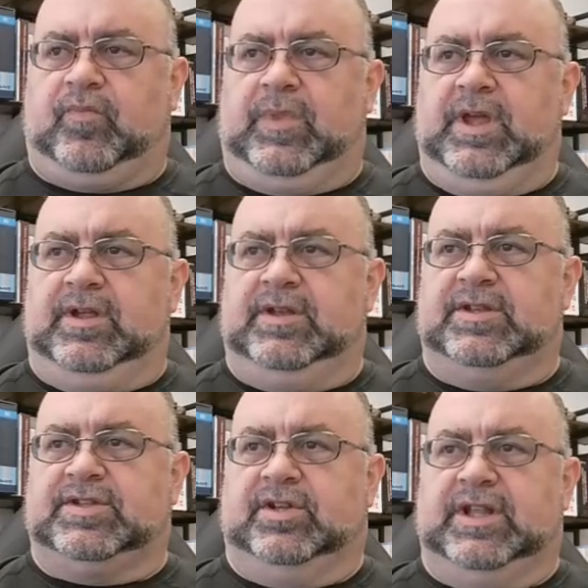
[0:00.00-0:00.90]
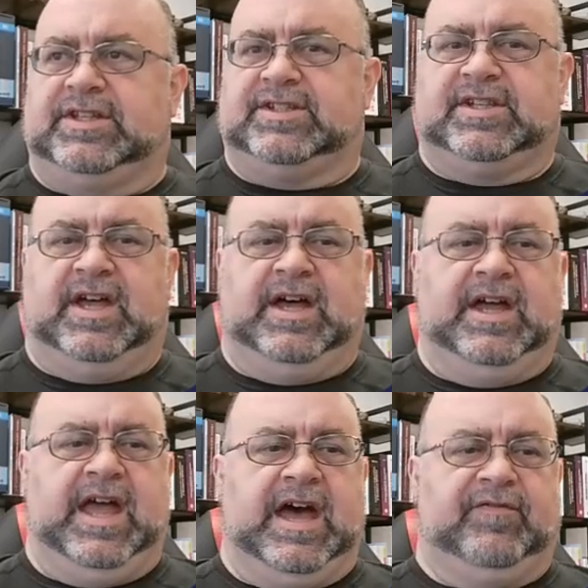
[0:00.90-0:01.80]
So let's
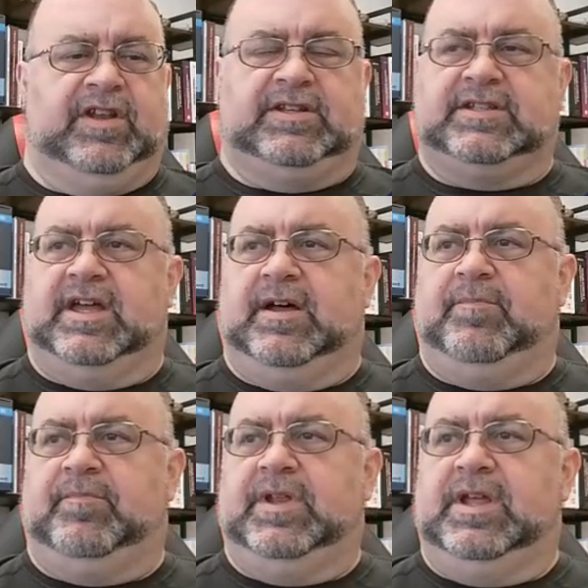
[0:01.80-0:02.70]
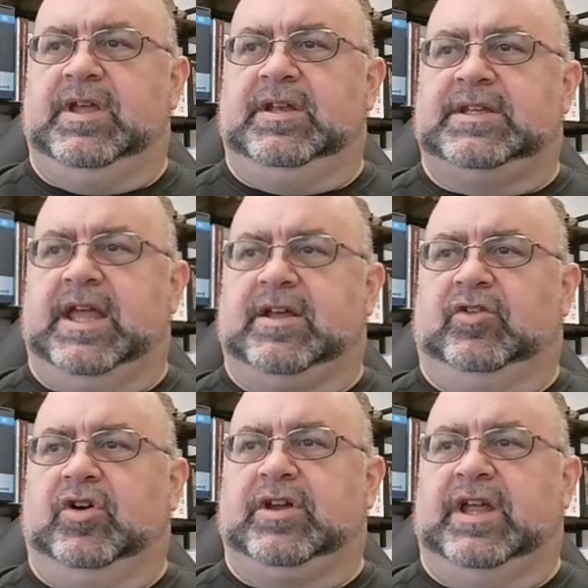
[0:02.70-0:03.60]
have it take a look
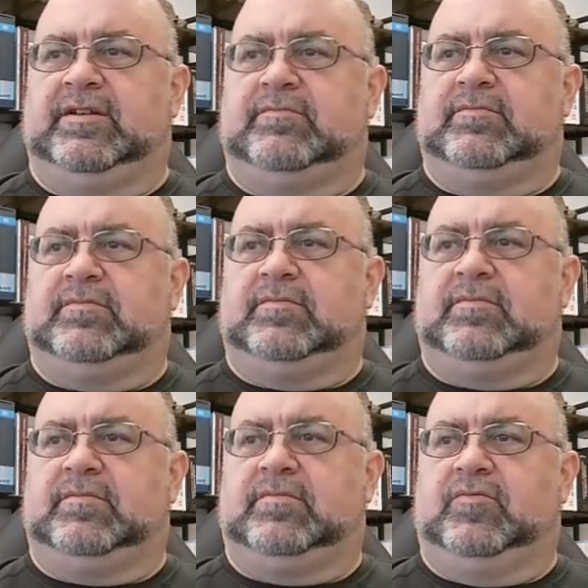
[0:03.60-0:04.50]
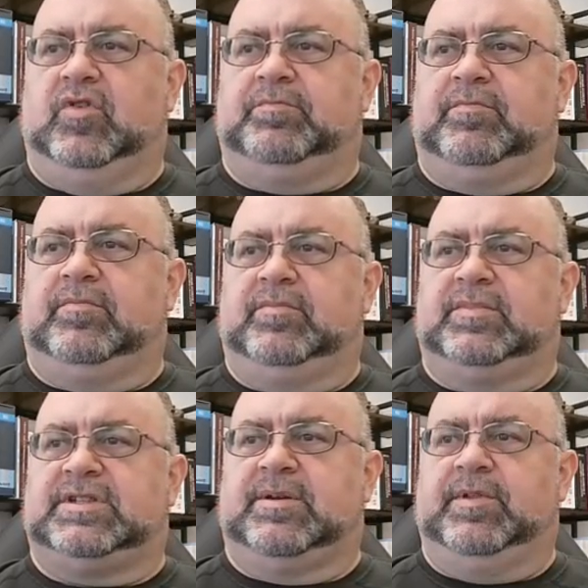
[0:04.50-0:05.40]
at some of
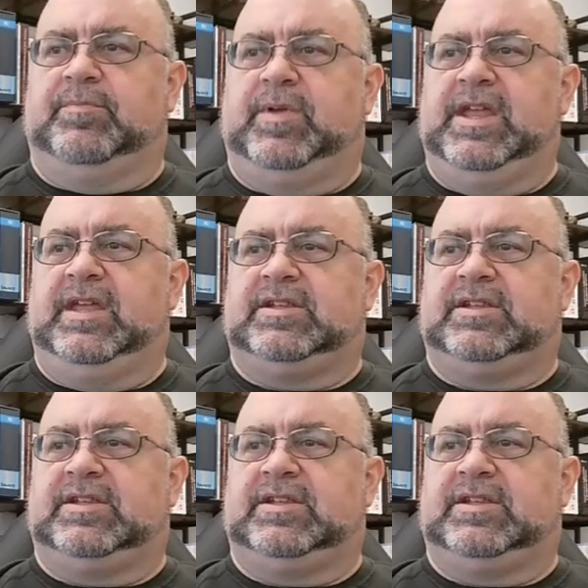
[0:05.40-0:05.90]
the peaks,